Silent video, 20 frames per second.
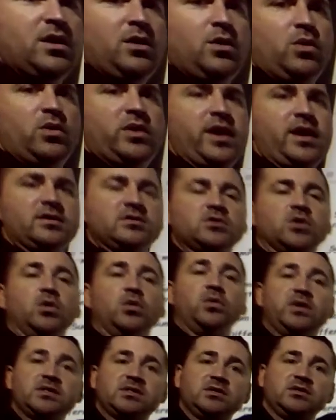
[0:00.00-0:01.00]
Okay, so
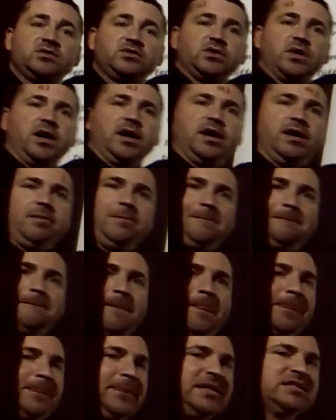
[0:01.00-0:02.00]
this is
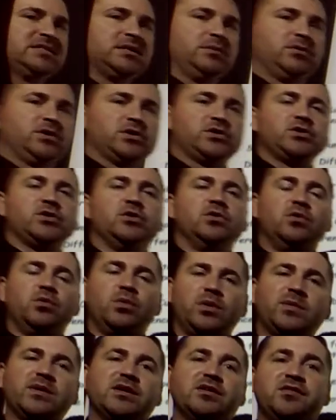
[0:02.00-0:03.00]
similar to
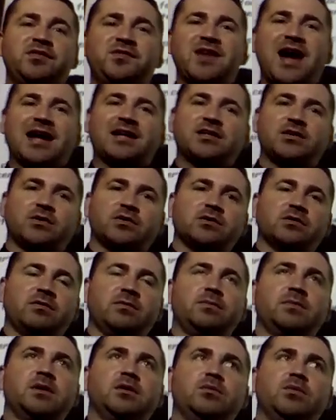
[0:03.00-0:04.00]
when we did
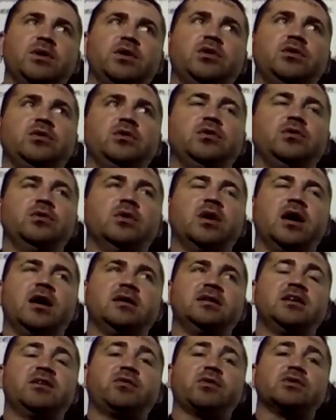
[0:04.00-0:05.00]
when you do
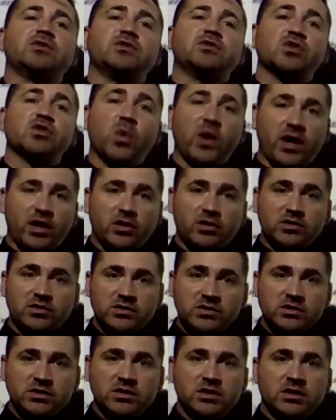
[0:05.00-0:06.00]
difference of
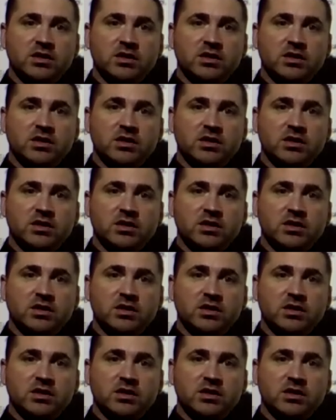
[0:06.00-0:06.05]
squares.